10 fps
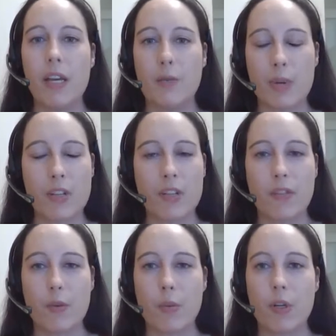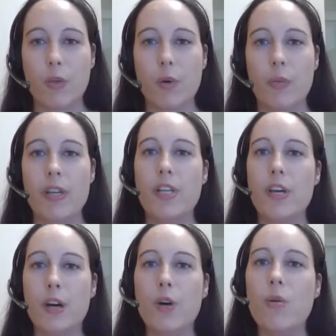in regions of the world where we
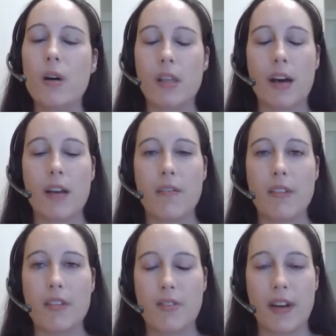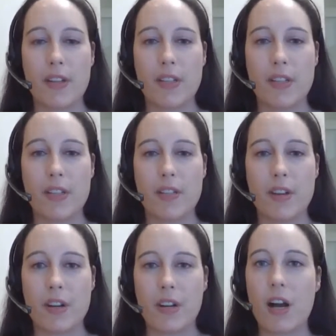know a lot of these viruses
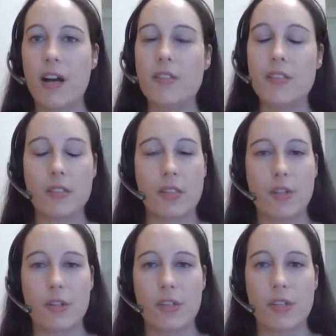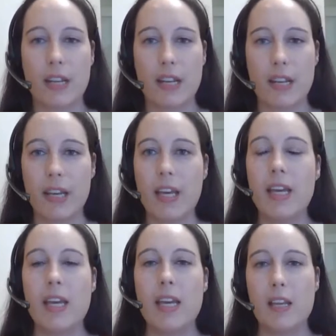are constantly circulating
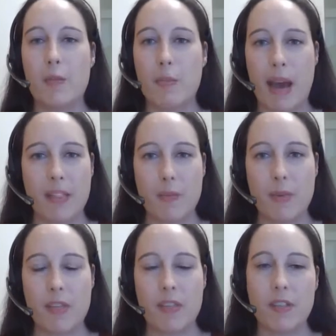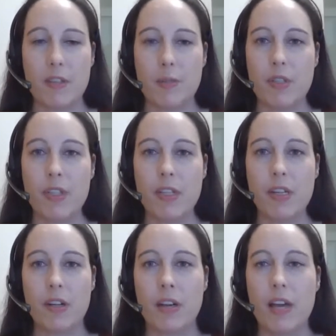in bat species in
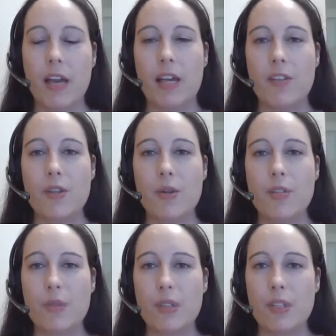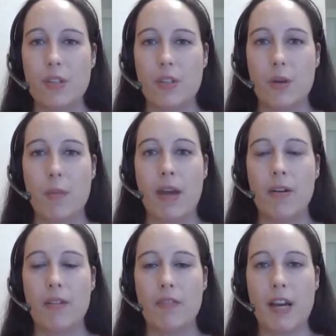particular. And so it's really just a
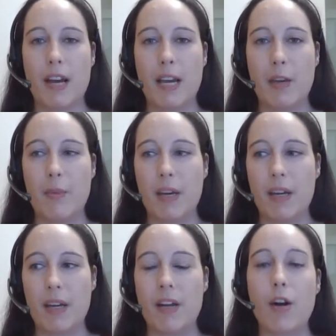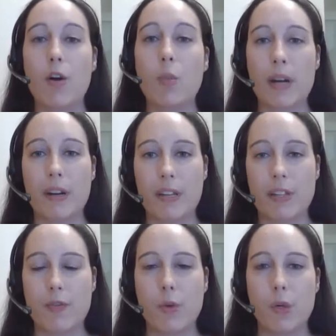matter of time and our
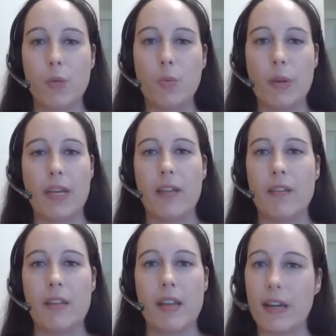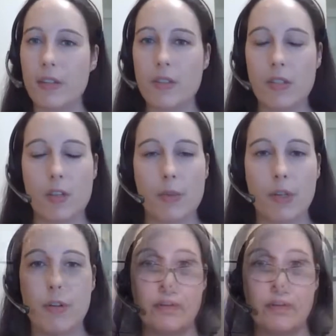awareness for when the next human